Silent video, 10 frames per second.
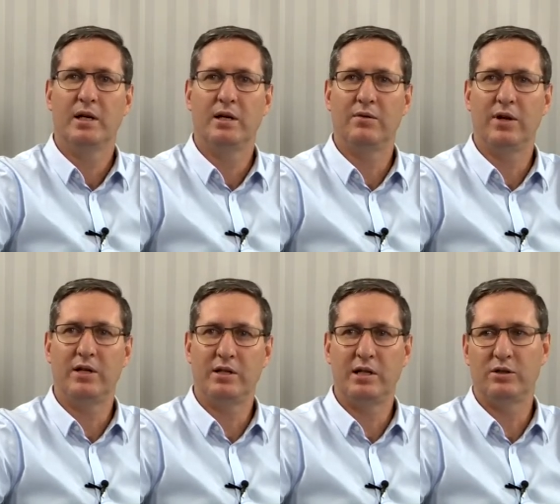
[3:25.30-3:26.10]
and
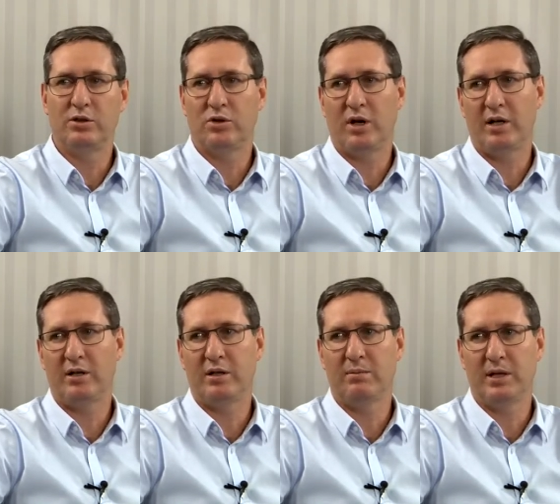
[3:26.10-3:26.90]
eventually to try
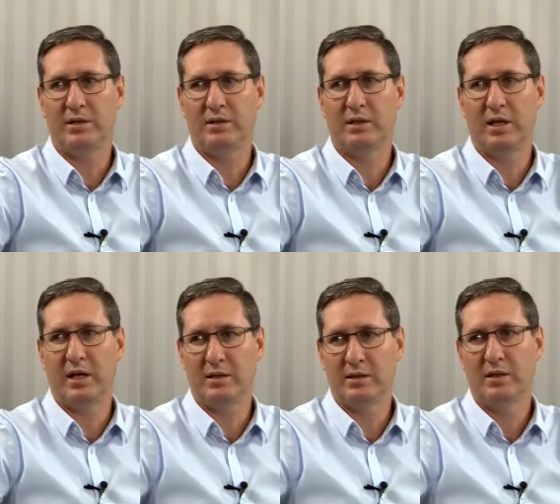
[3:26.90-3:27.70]
and
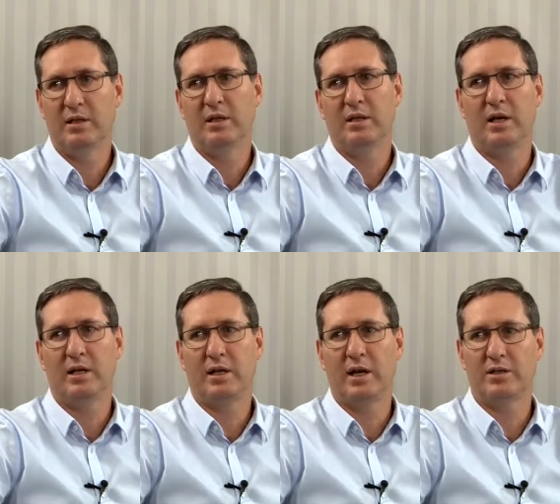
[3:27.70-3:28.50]
domesticate
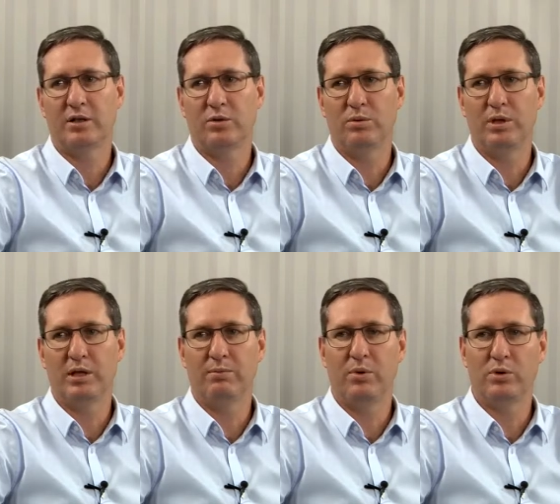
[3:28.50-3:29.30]
that gas. So it will
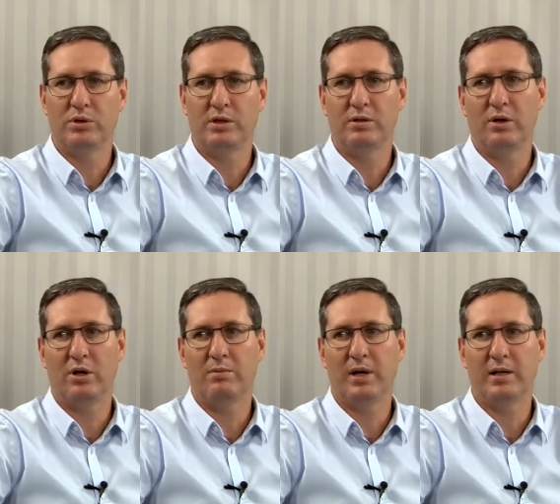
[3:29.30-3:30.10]
be imported
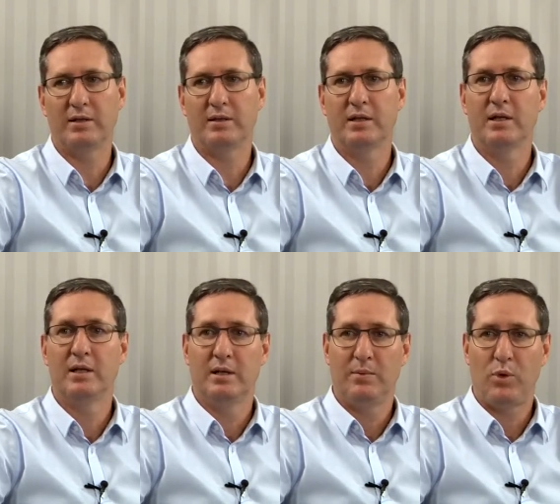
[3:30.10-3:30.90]
dollar-based
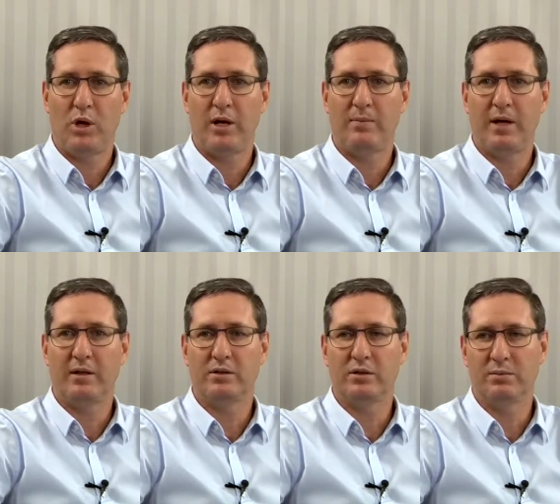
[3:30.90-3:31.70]
um,
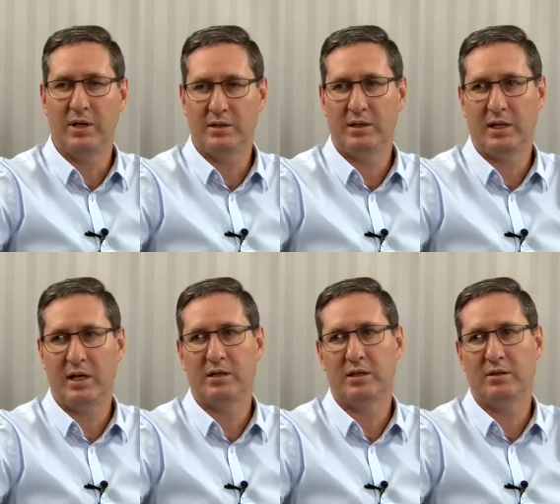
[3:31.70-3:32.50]
and to domesticate